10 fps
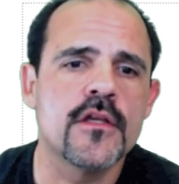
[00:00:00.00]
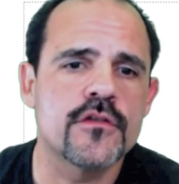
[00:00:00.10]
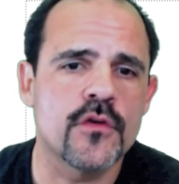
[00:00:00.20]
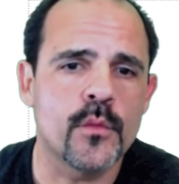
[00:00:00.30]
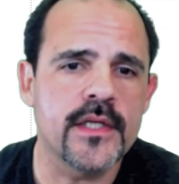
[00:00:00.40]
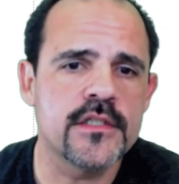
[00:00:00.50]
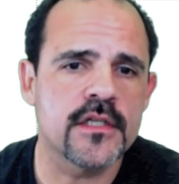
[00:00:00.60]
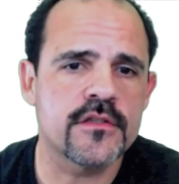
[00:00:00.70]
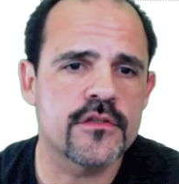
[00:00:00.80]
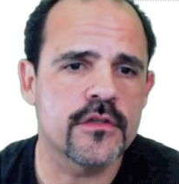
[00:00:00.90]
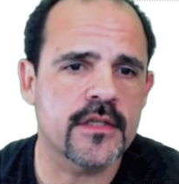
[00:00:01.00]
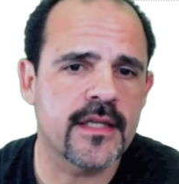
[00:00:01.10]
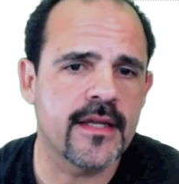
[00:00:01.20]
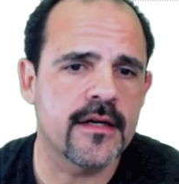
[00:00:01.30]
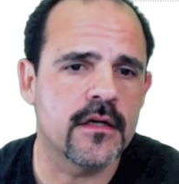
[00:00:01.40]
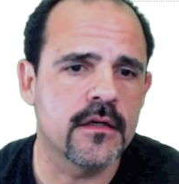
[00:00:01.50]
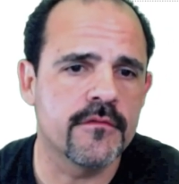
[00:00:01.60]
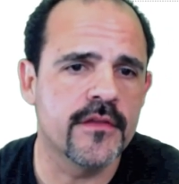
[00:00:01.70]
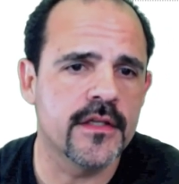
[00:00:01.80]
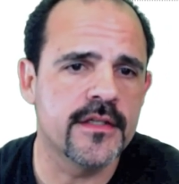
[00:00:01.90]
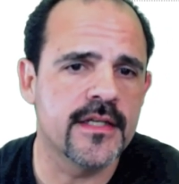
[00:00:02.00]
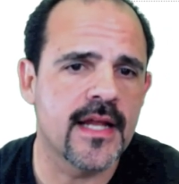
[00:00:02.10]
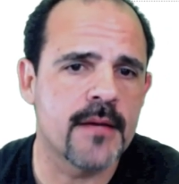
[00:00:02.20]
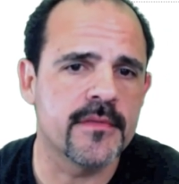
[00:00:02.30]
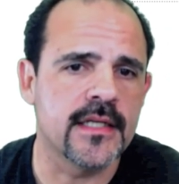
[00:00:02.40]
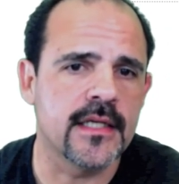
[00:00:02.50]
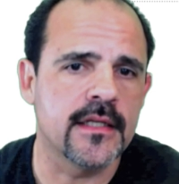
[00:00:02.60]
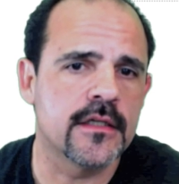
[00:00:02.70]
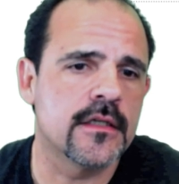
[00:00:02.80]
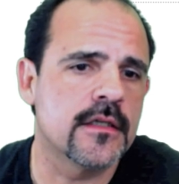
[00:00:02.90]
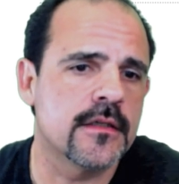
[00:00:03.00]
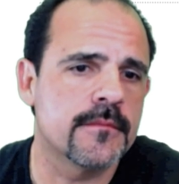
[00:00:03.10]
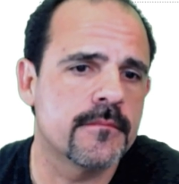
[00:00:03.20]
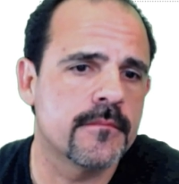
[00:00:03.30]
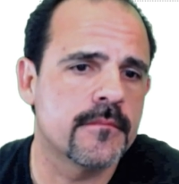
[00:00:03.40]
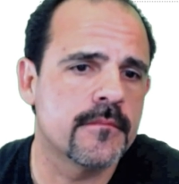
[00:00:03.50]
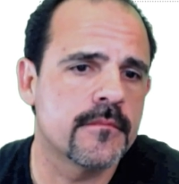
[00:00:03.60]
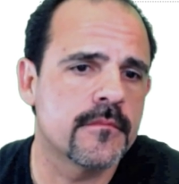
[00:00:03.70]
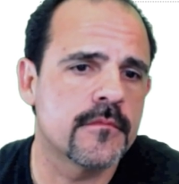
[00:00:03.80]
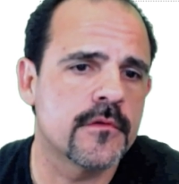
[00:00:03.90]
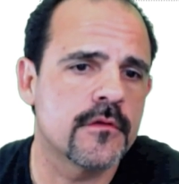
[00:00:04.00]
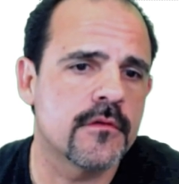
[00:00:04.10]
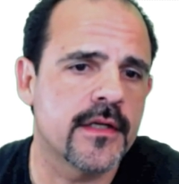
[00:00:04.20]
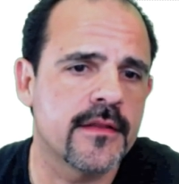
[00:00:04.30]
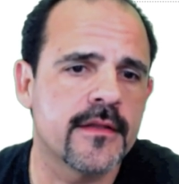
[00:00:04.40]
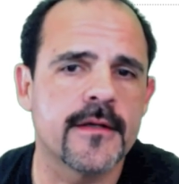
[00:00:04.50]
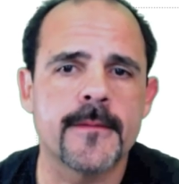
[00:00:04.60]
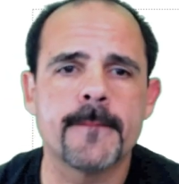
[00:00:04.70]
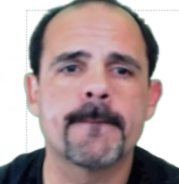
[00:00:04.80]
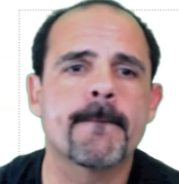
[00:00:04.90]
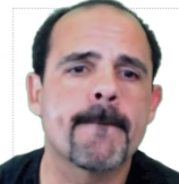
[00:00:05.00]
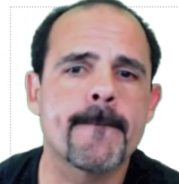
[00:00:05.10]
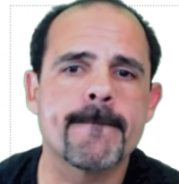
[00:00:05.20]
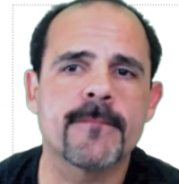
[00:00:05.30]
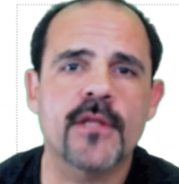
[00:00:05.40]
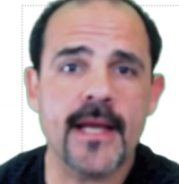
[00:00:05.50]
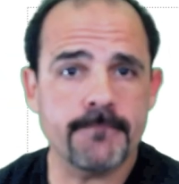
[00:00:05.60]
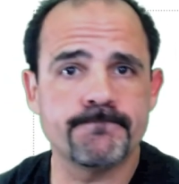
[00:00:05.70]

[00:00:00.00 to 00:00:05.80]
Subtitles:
So we just took care of the denominator right there. Okay?